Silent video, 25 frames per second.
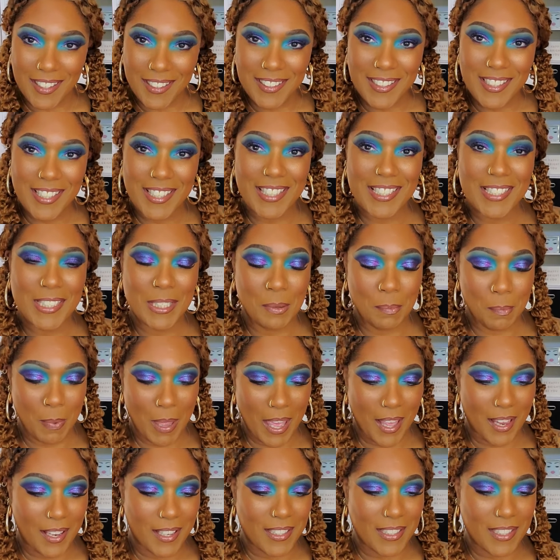a look at some
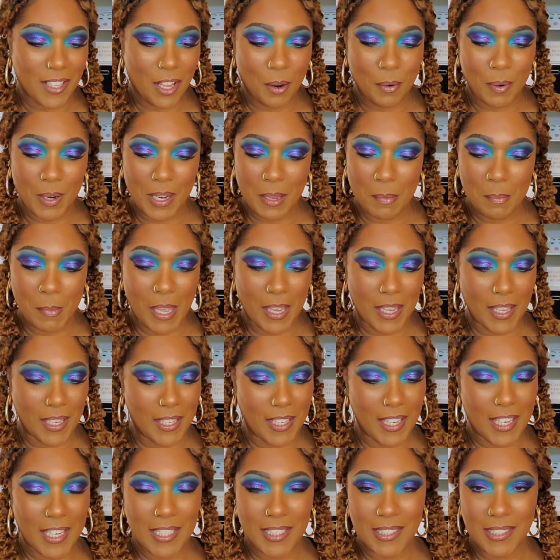palettes already in my
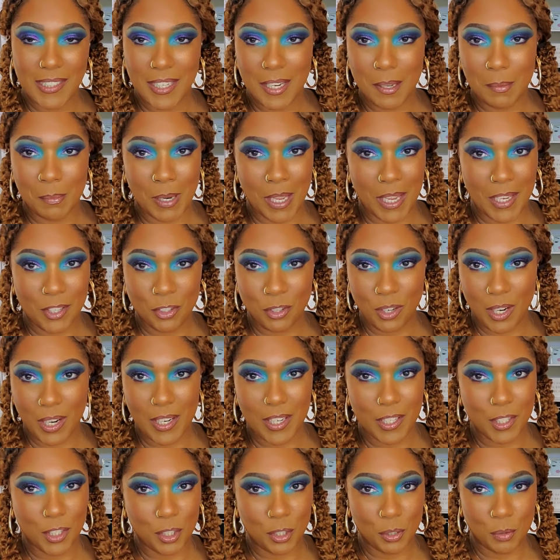collection. I'm not trying
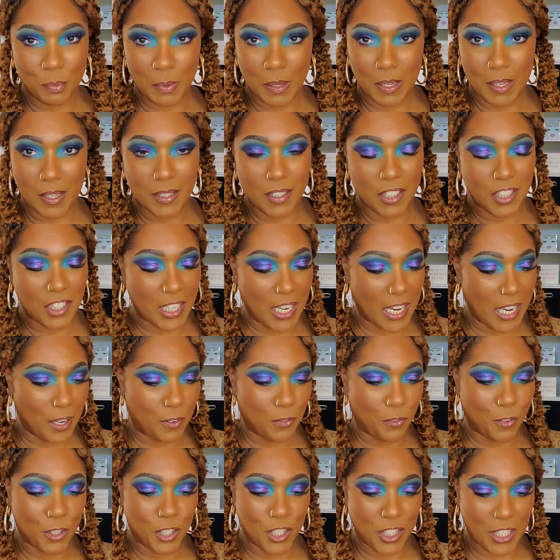to dupe it
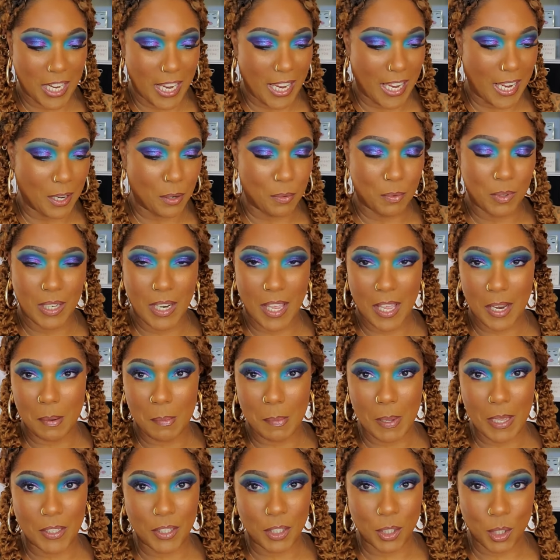shade for shade. We're not
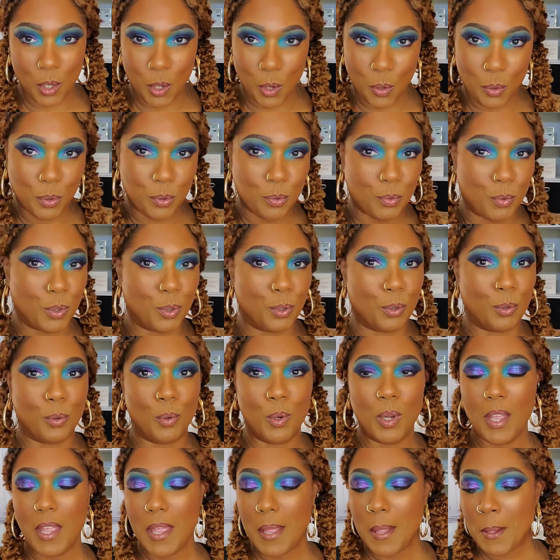about to go
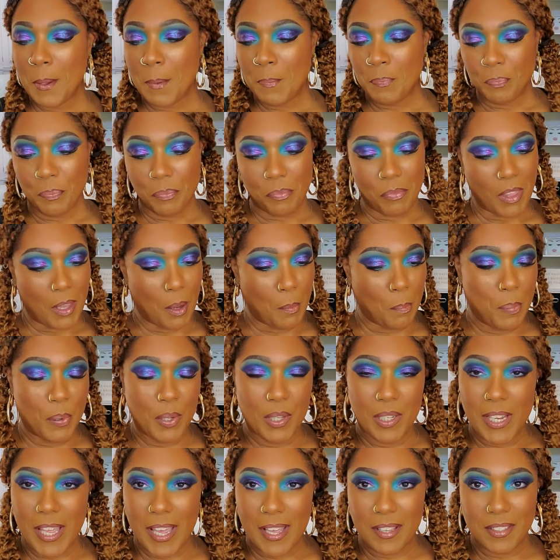through
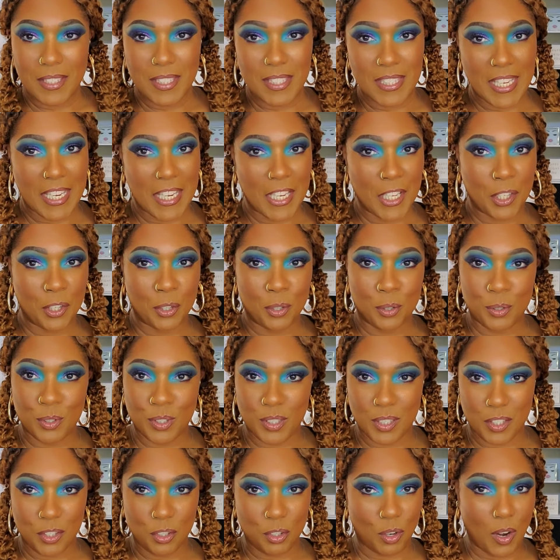pull out
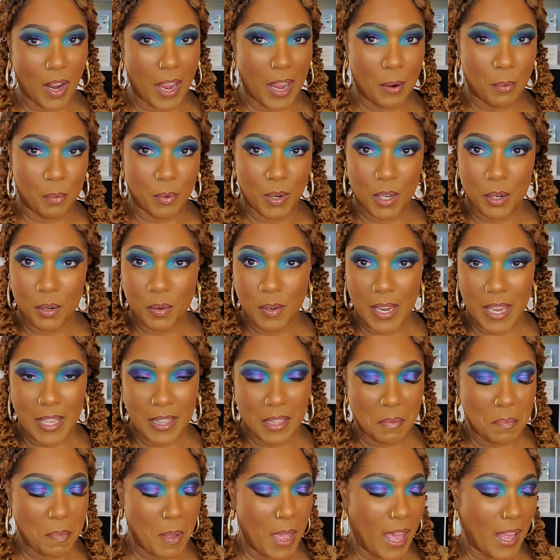singles and try and recreate
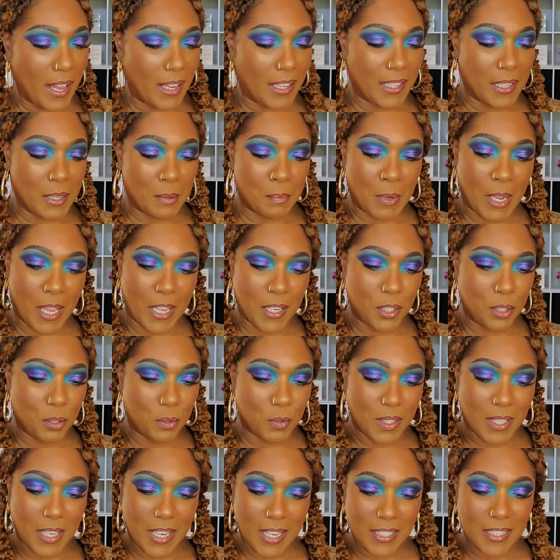the palette. I'm not
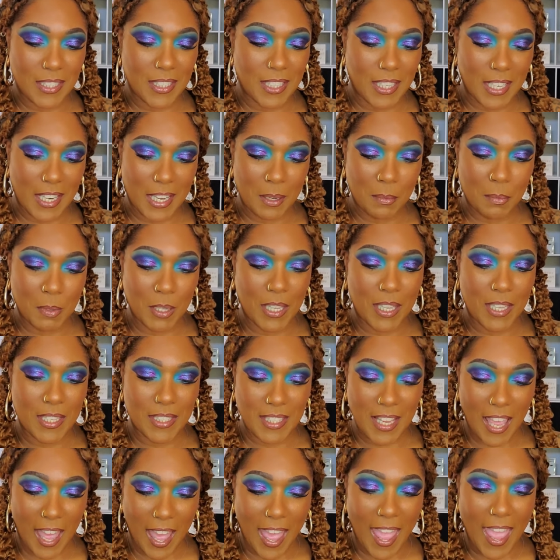doing that today,
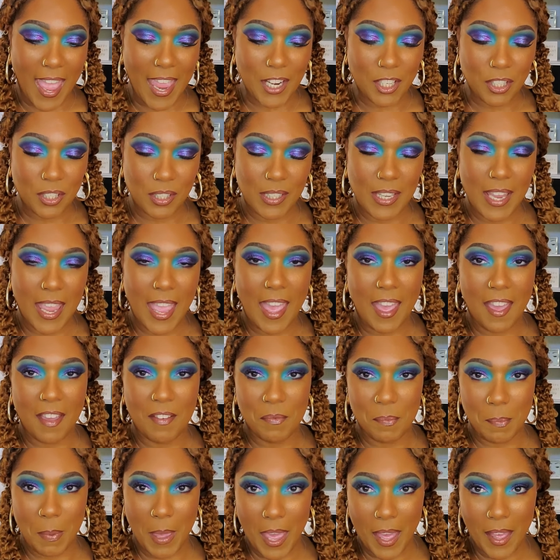because I actually
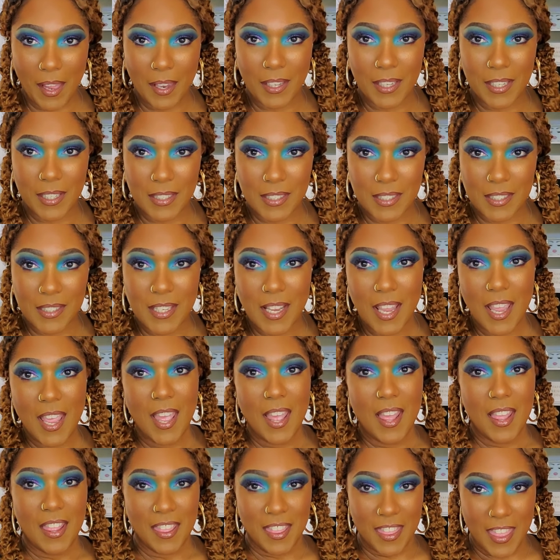have palettes
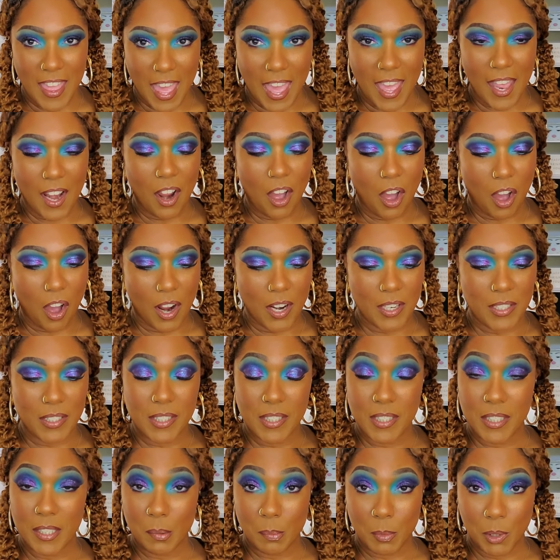that are
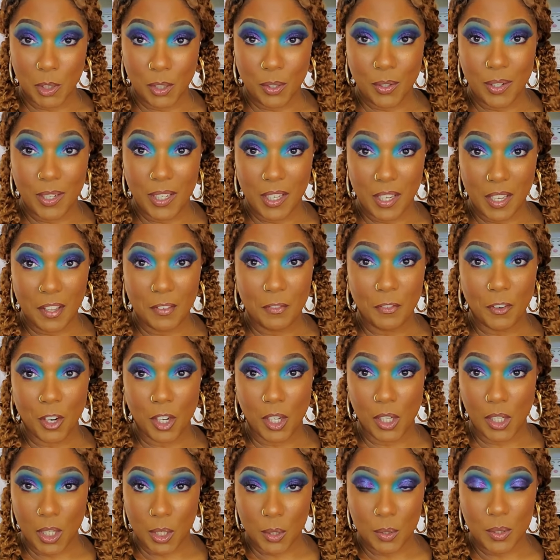similar enough or
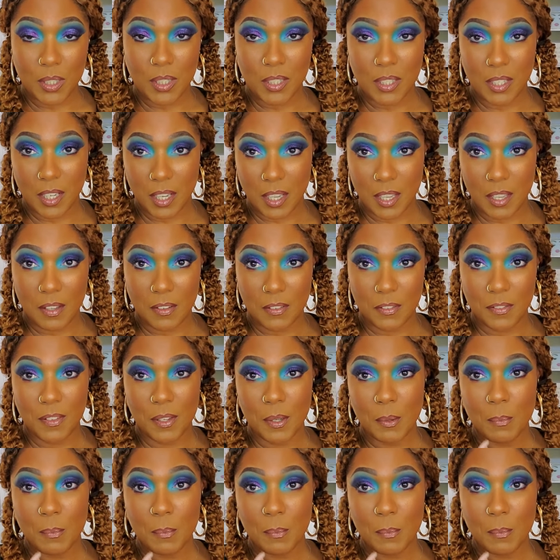close enough